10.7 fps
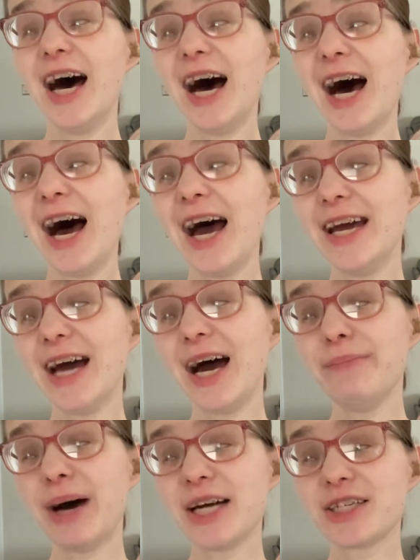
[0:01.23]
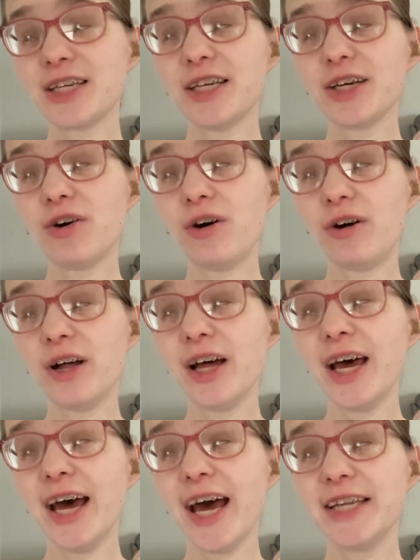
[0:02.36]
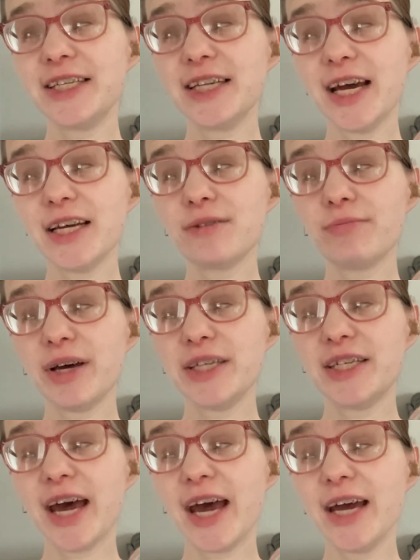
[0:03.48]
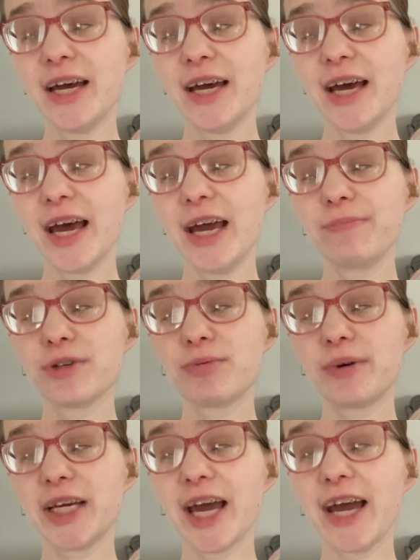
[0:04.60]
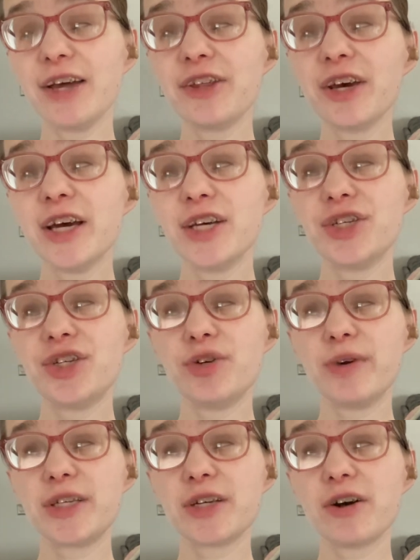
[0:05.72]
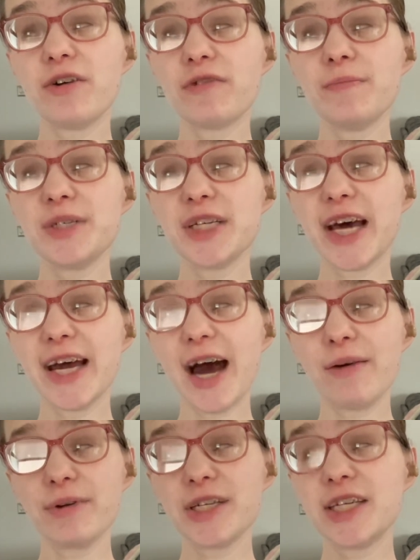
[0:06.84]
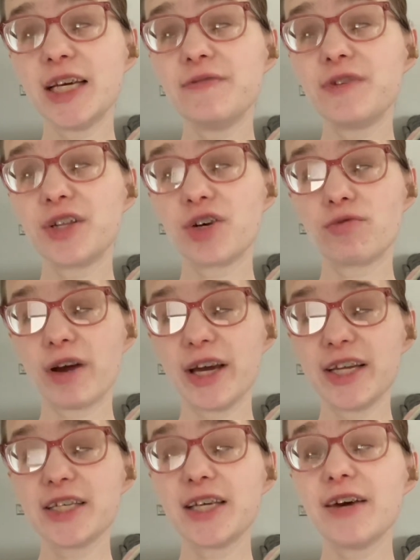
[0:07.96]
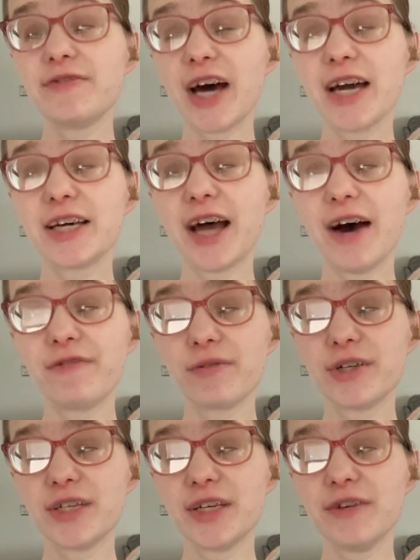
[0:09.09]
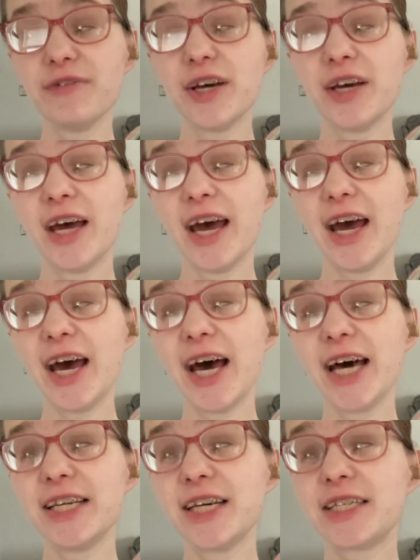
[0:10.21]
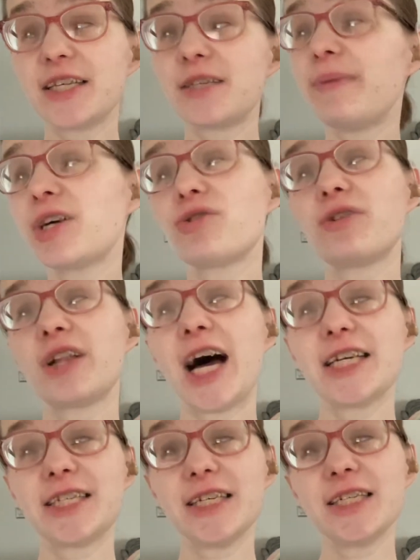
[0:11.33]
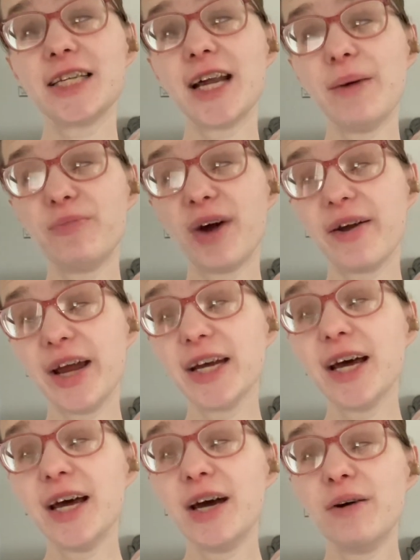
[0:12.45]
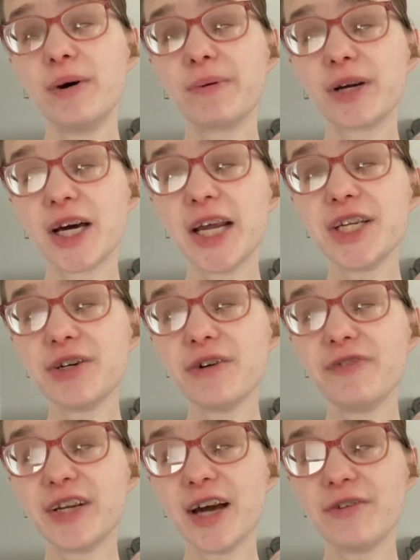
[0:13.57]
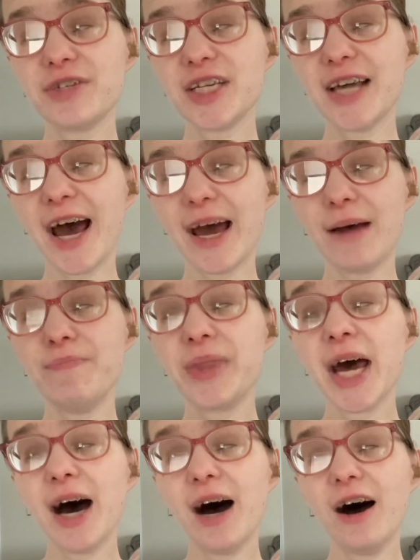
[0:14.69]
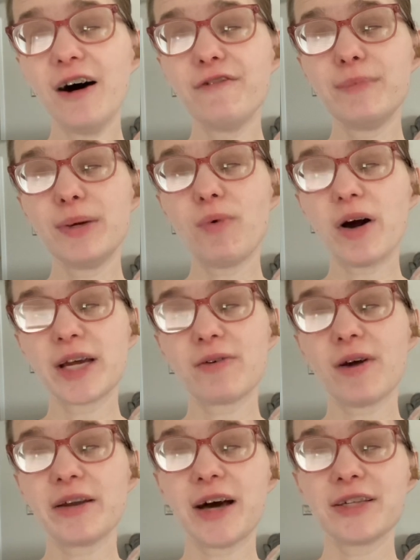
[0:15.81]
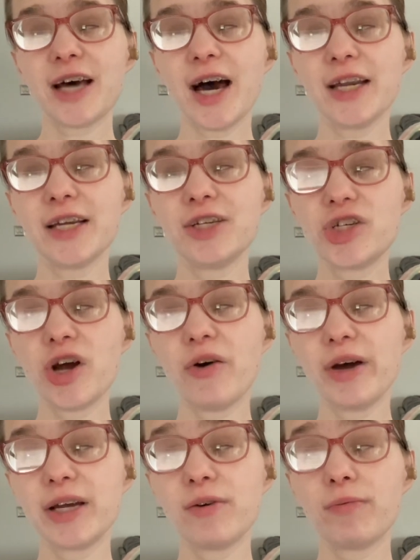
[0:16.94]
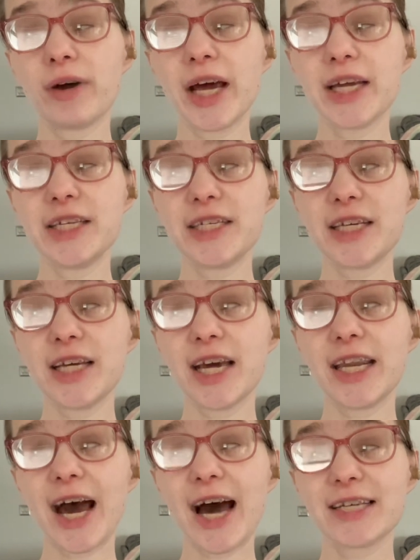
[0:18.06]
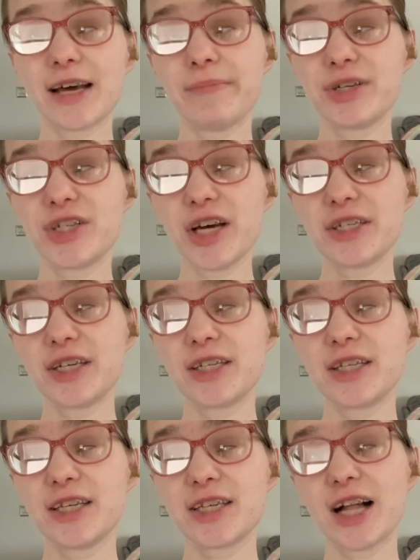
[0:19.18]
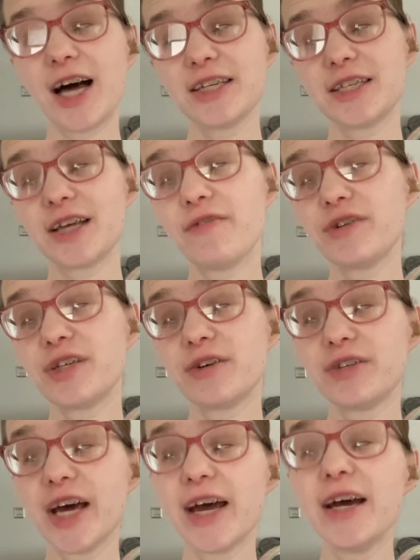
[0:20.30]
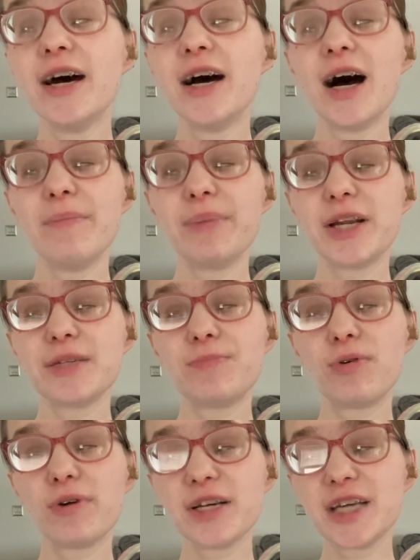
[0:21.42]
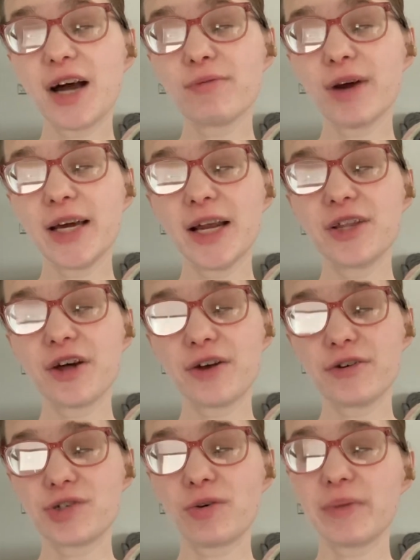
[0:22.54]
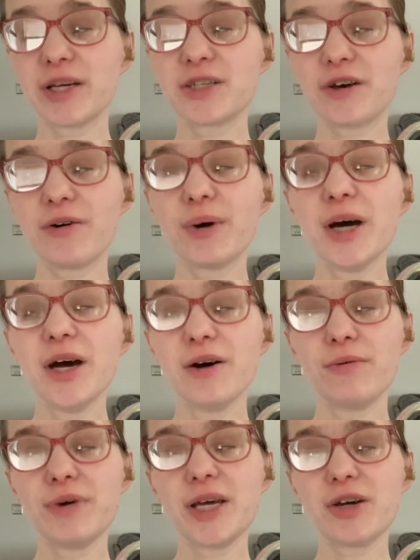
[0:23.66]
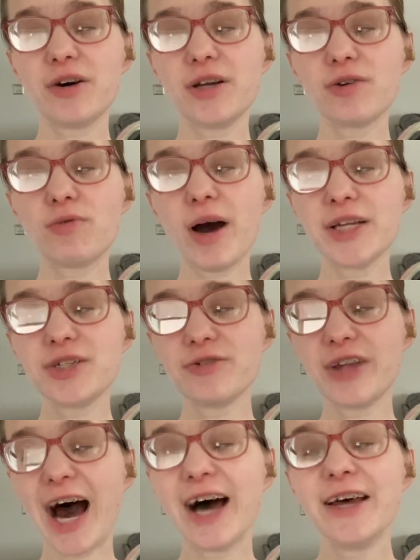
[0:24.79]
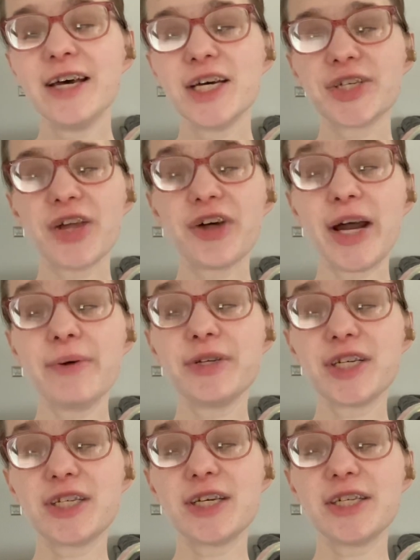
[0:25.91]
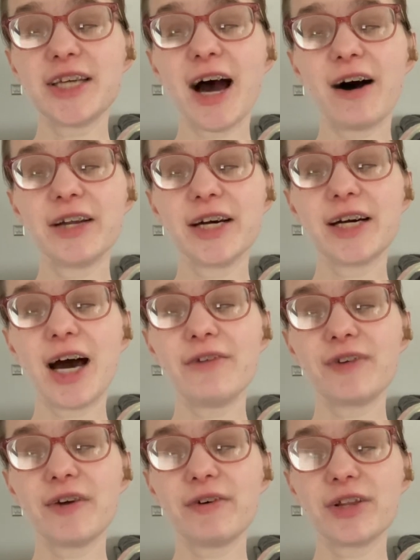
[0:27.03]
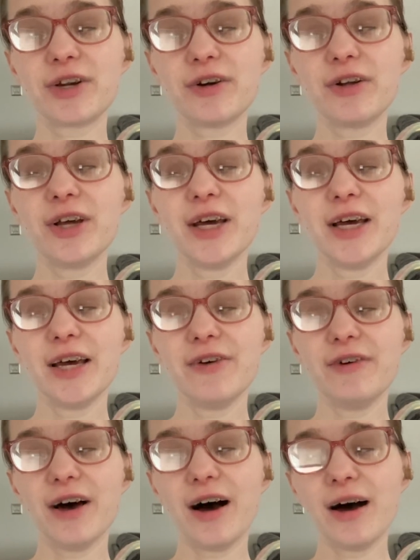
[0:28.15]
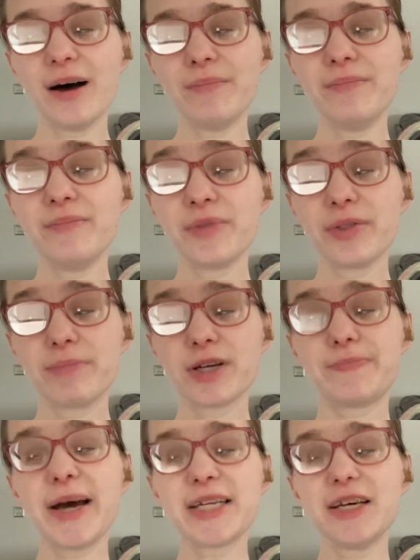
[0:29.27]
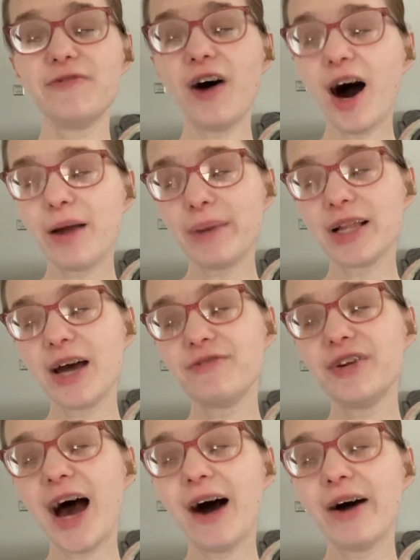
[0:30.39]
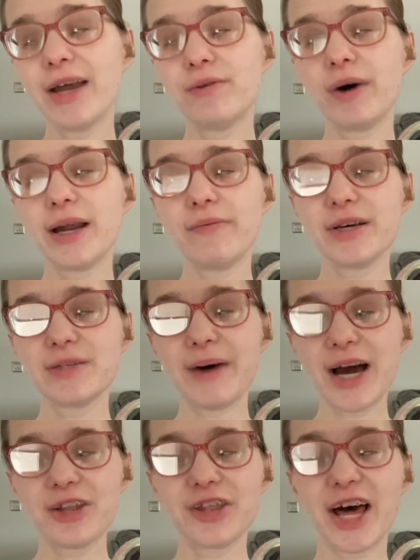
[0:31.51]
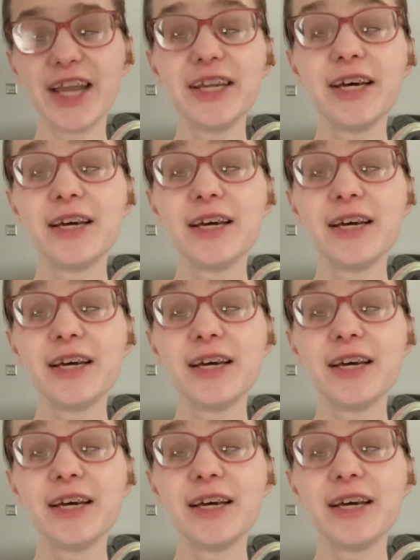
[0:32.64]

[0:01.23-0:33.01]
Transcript: Hi, I'm Ashley Nicole, and today is Wednesday, April 28th. 2 weeks ago from today, I received the greatest gift I could ever receive, and it's the special glasses that I'm wearing. We were gonna do a video today of me walking around outside and showing what I can see, and as I'm adjusting to these glasses every single day, but it's pouring down rain and thunderstorming, so we couldn't quite do that. So I thought I would just sit down and kind of give a little perspective on my life now and what it was back then.